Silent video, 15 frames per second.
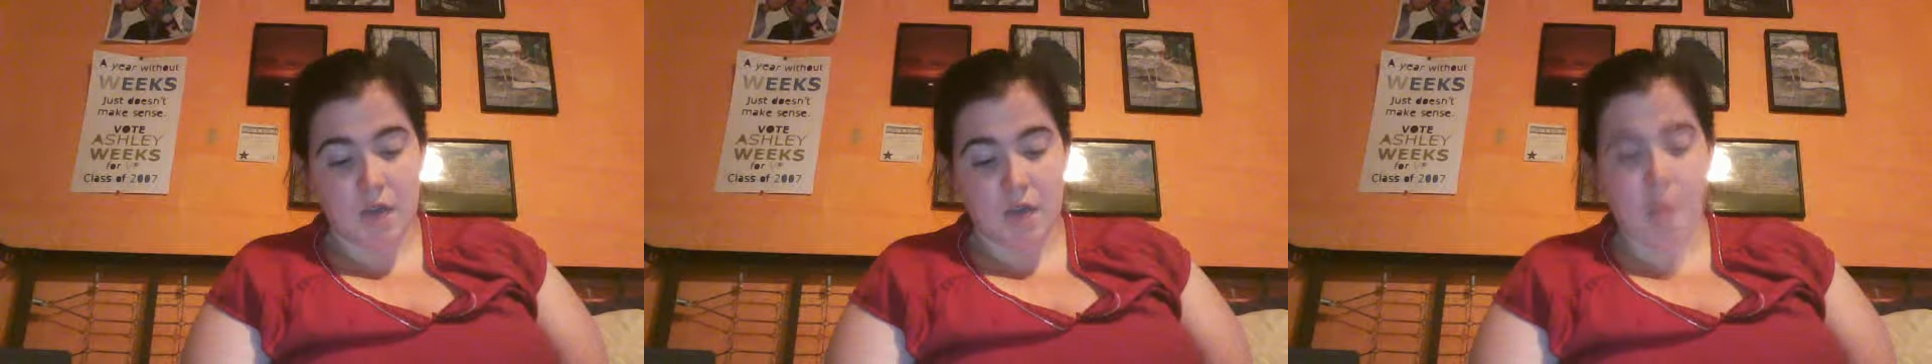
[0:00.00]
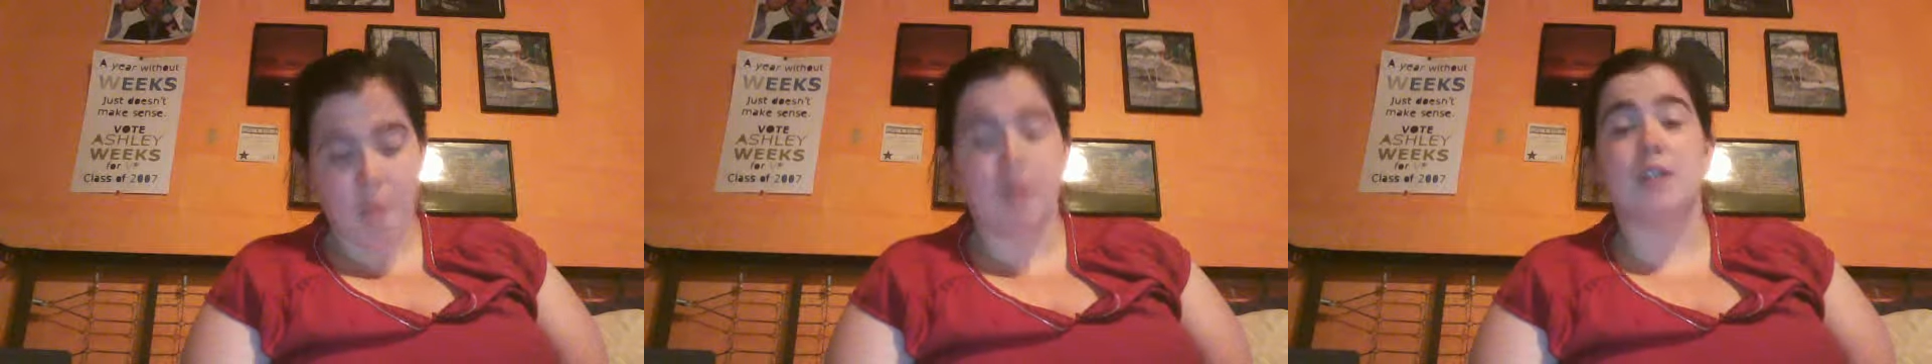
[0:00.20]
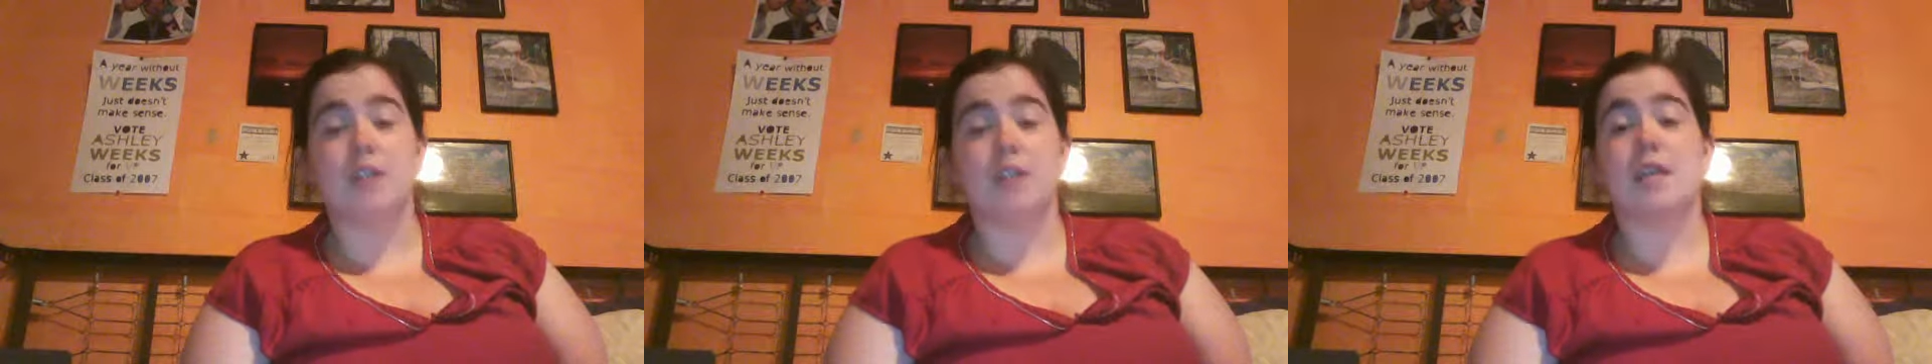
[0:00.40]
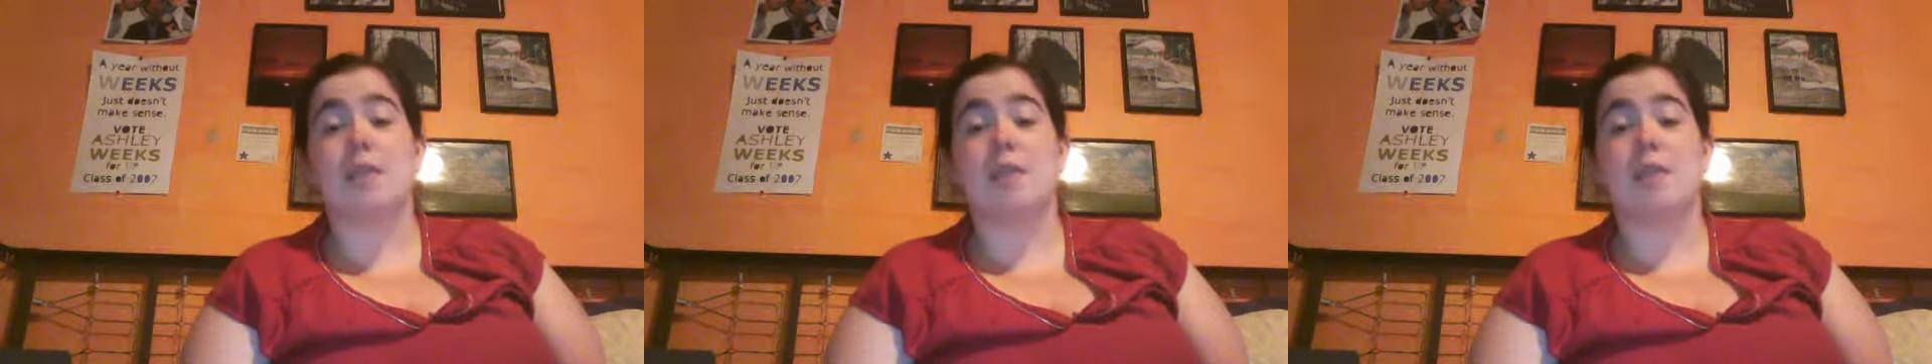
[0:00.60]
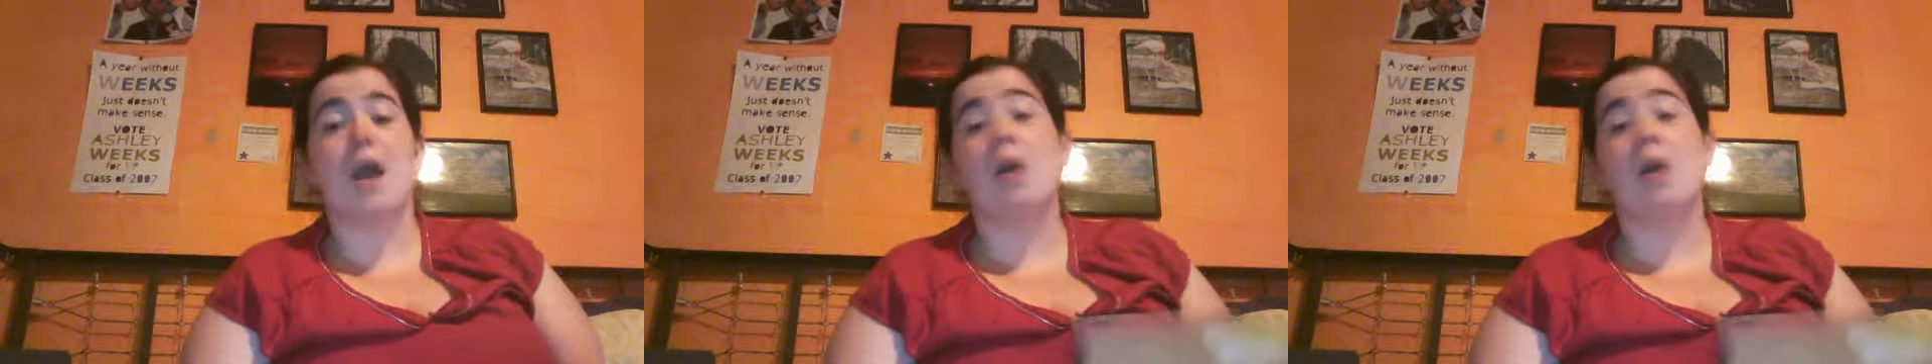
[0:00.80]
remember his
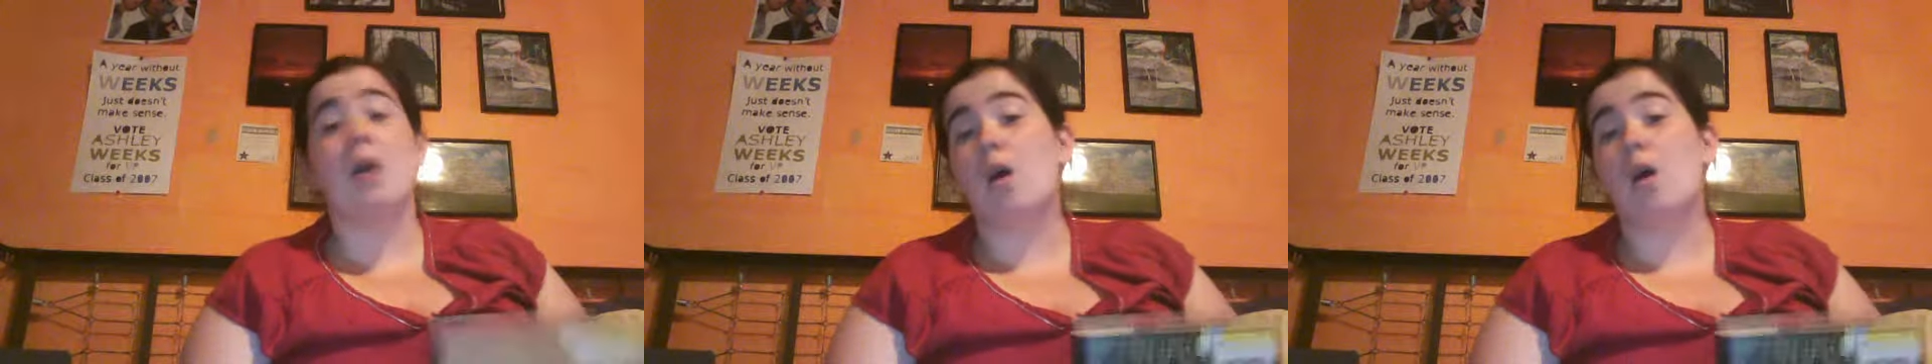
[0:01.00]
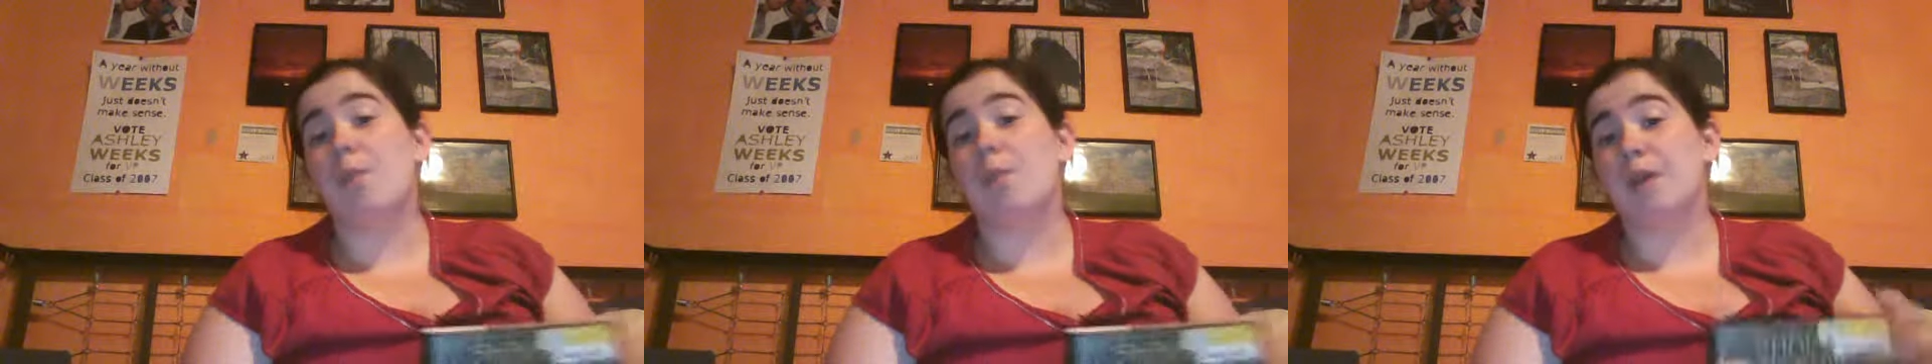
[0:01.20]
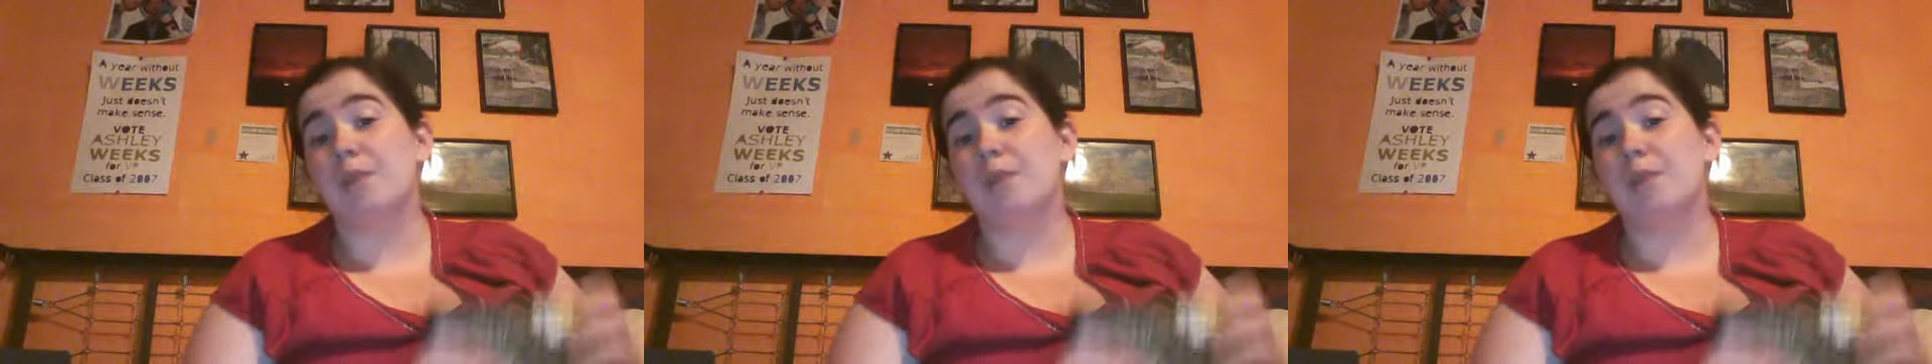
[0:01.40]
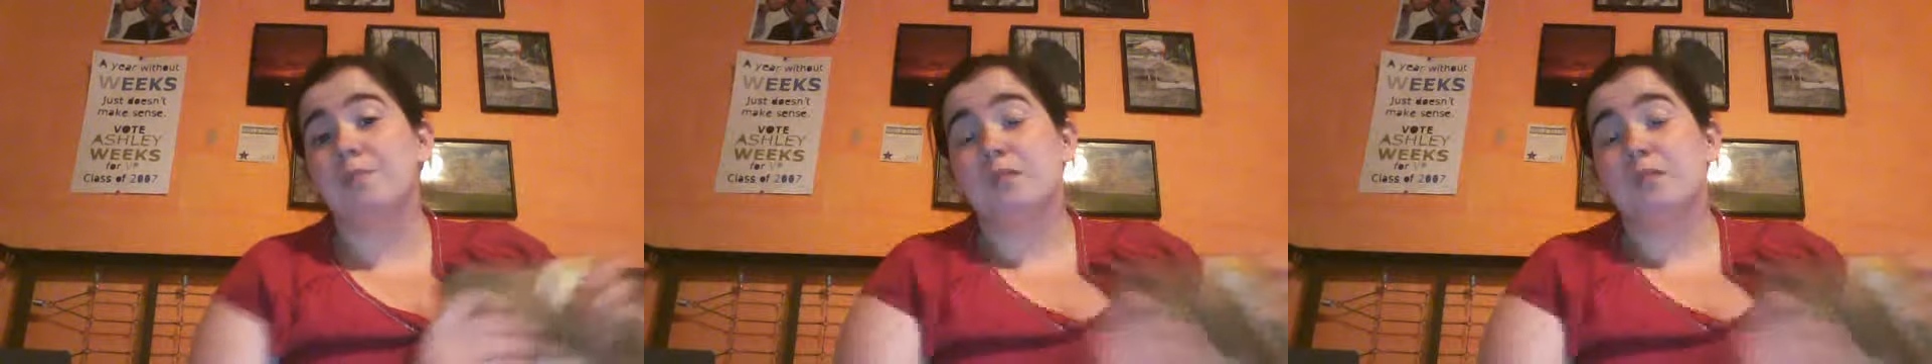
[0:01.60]
name at all, but